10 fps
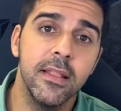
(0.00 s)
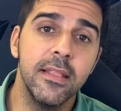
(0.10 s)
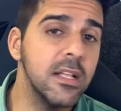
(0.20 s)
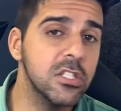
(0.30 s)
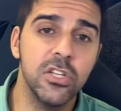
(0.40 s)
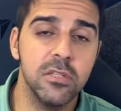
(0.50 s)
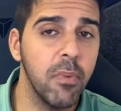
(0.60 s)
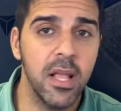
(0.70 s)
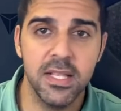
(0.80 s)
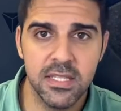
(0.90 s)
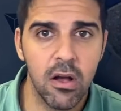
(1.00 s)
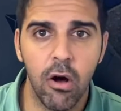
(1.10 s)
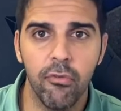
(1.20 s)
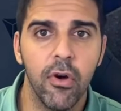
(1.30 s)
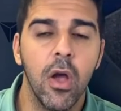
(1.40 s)
that just by
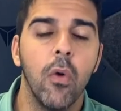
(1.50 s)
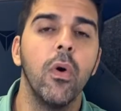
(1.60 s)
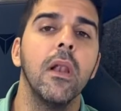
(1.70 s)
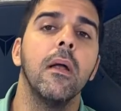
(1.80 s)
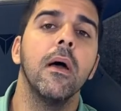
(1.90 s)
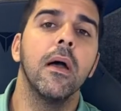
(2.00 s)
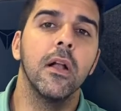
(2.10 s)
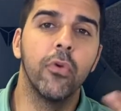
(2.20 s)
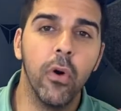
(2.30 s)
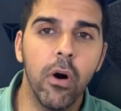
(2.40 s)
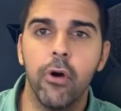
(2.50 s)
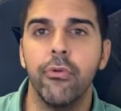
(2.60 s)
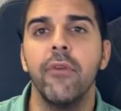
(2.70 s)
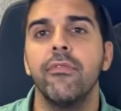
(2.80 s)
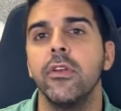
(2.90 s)
itself will grow our
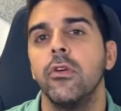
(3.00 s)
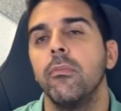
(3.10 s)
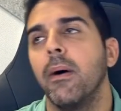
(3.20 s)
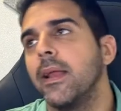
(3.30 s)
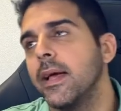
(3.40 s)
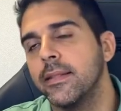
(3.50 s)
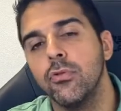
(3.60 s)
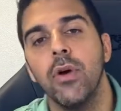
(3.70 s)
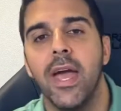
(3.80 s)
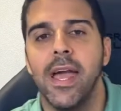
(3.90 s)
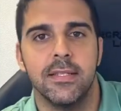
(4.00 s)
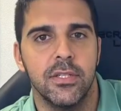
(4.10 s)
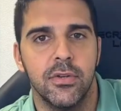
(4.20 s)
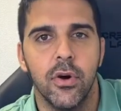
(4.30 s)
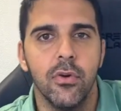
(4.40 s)
revenue by like 2x,
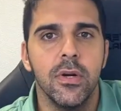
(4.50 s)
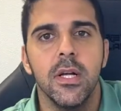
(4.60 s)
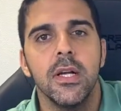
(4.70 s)
you know?